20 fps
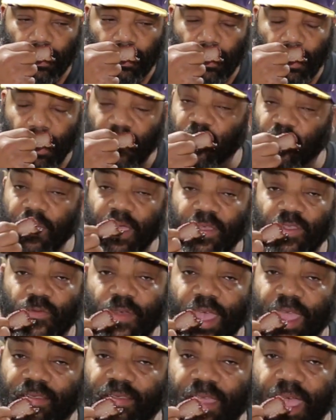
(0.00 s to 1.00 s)
It smells
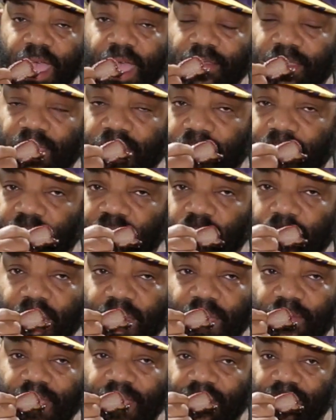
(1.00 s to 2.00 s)
fantastic. The
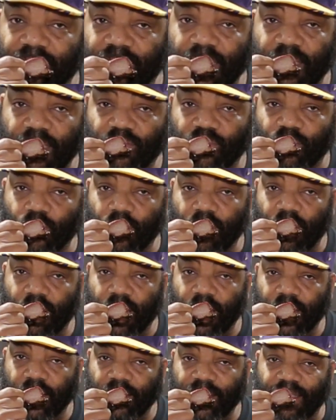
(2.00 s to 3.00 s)
smell of that
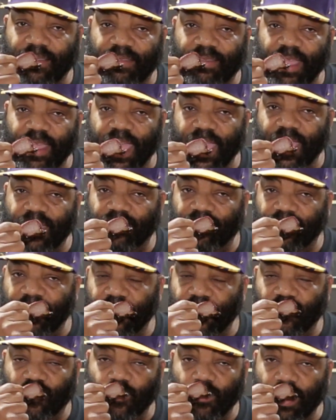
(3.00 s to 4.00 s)
Szechuan, that Tsangs
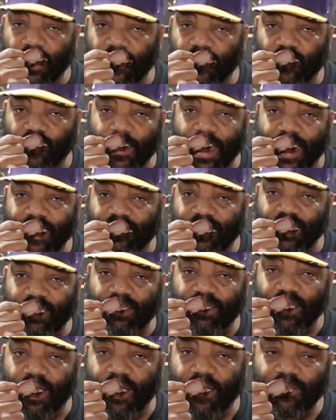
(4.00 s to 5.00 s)
Szechuan spicy
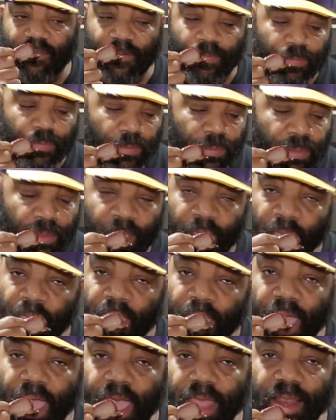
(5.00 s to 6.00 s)
sauce,
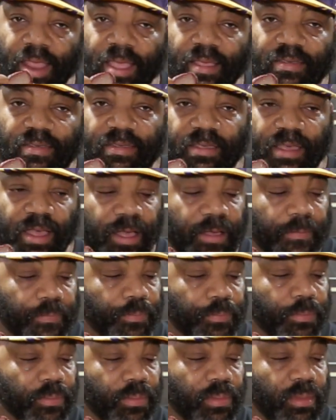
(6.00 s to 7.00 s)
and this
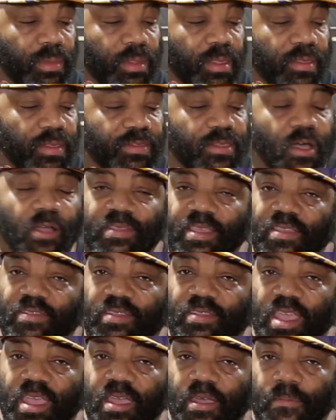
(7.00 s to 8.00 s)
salty
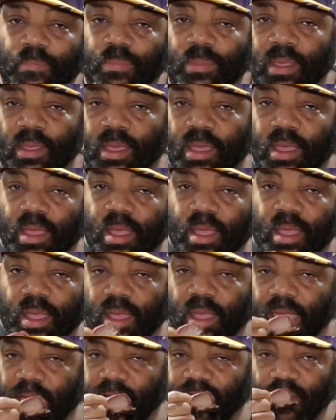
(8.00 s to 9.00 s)
steer
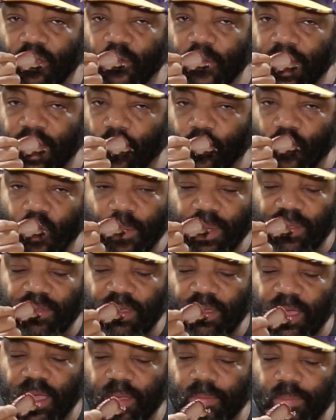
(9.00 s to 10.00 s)
has a great aroma
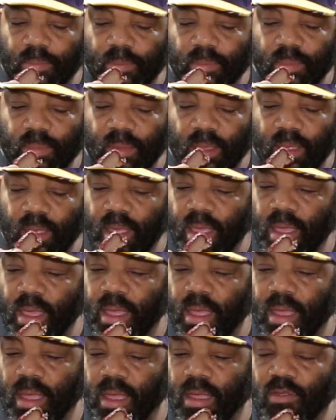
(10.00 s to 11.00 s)
to it.
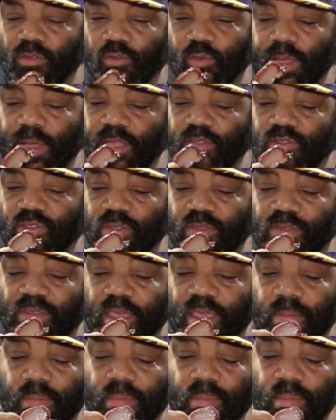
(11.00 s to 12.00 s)
It's really
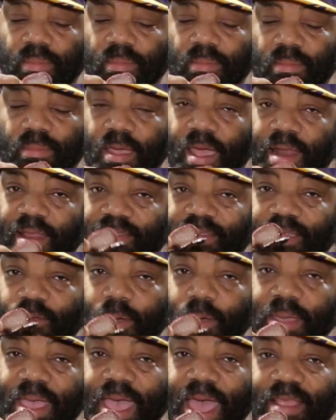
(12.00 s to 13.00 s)
juicy. All right, let's see
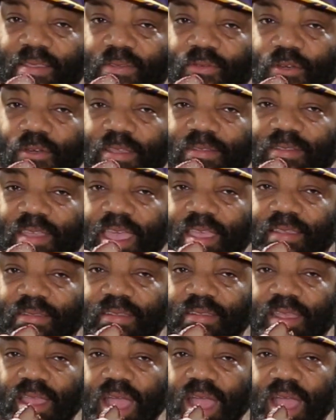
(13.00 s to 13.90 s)
what we got as far as taste.